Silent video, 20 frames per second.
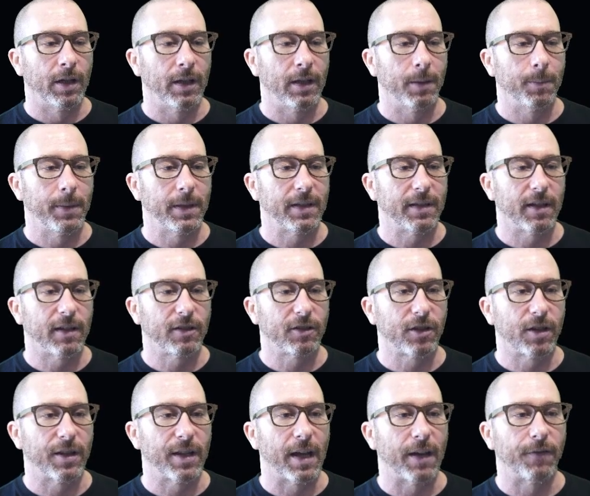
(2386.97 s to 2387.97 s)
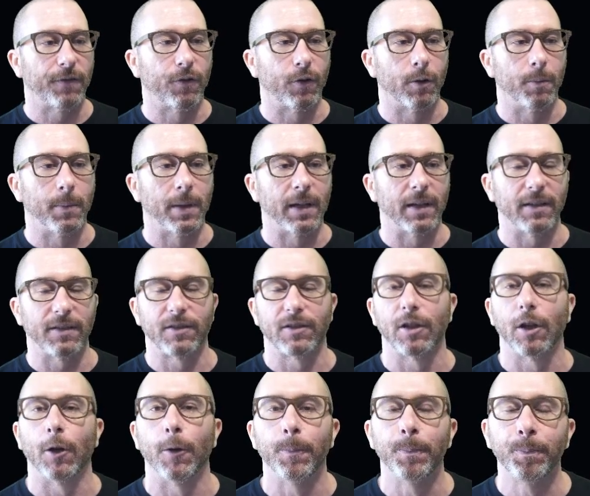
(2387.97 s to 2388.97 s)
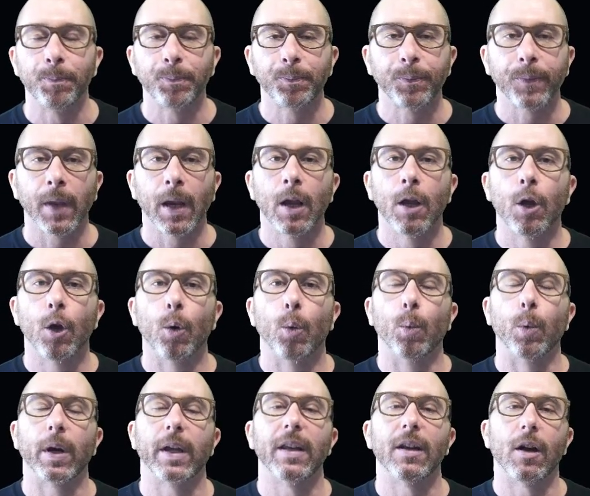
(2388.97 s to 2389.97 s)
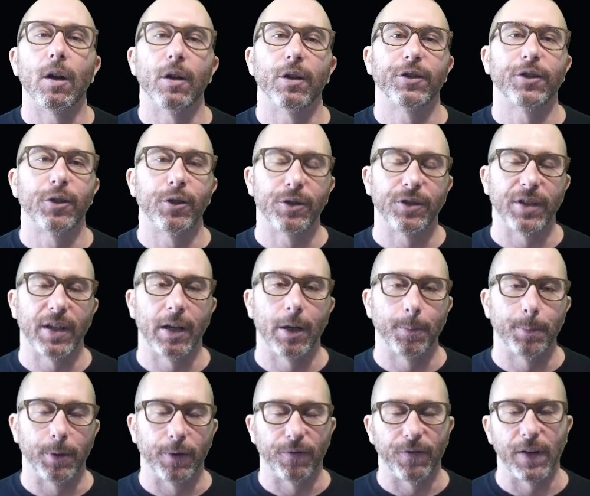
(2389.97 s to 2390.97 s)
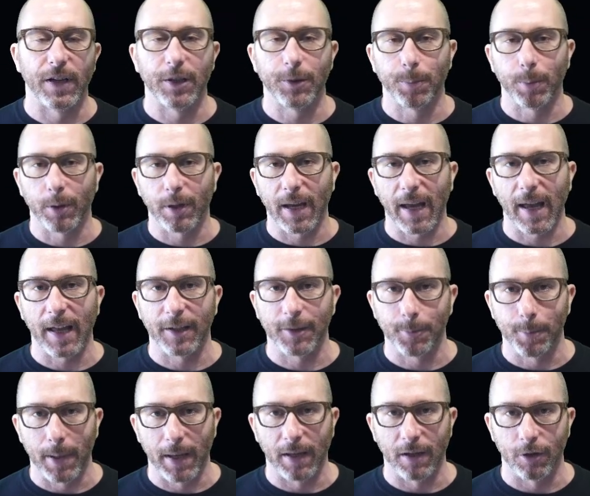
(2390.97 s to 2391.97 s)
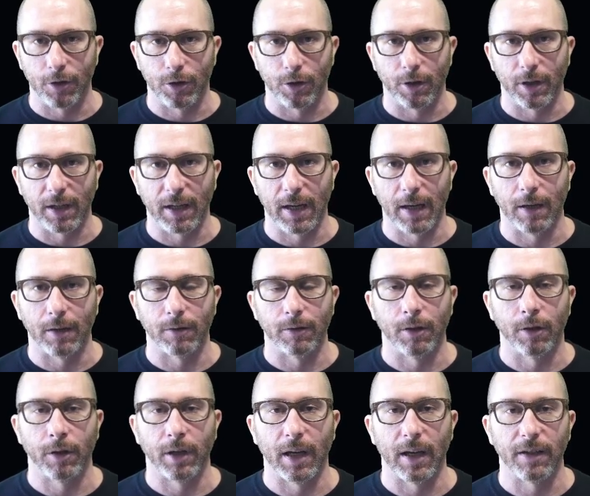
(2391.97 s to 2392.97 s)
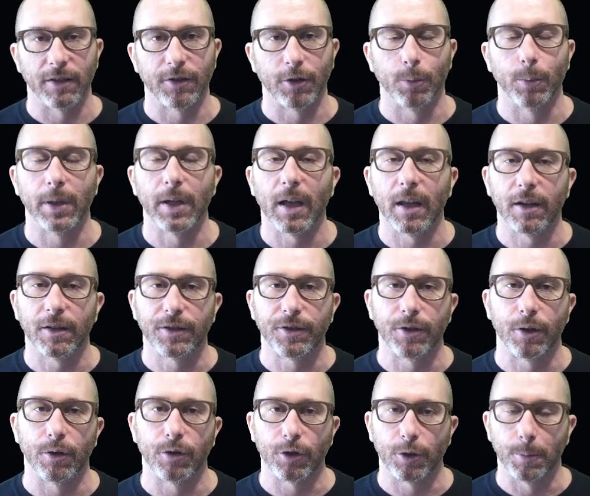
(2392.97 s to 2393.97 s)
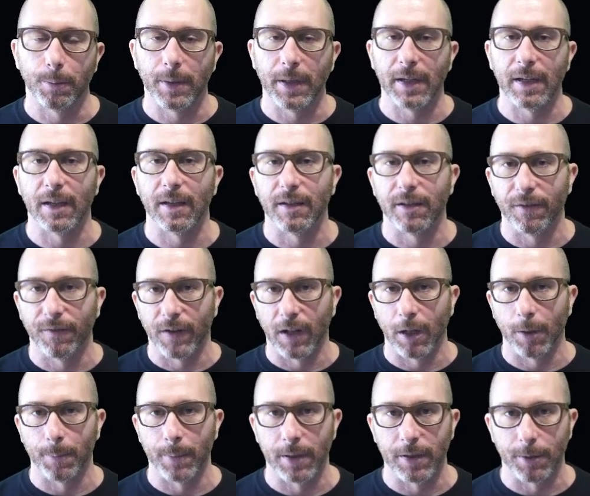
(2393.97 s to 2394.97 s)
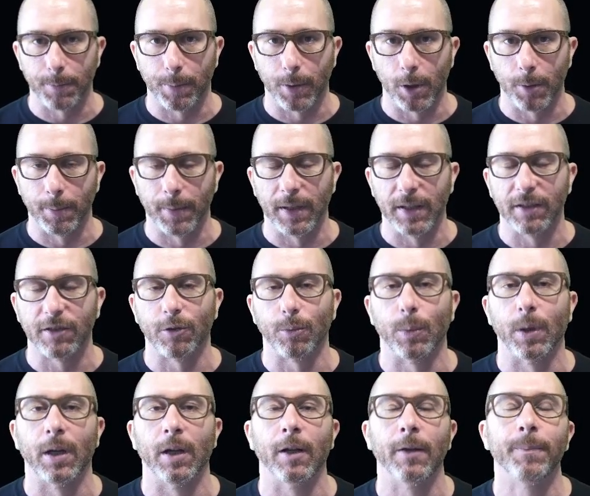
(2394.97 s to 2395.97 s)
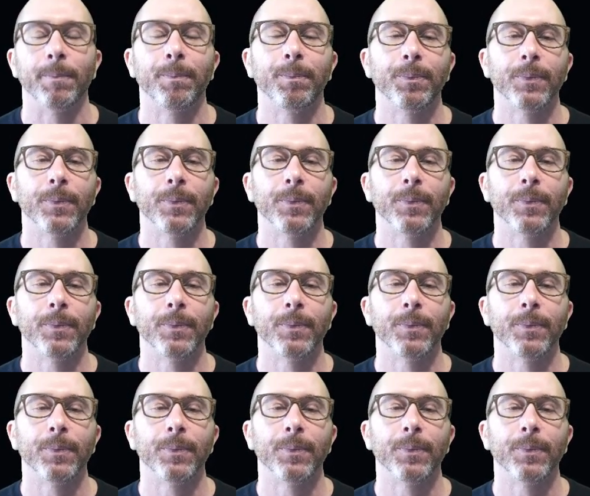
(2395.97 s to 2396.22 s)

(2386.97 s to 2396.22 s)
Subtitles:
Let me touch on that for a minute. So We're going to also set up your Facebook Ads Manager account. Okay, so we got a social media development department as well.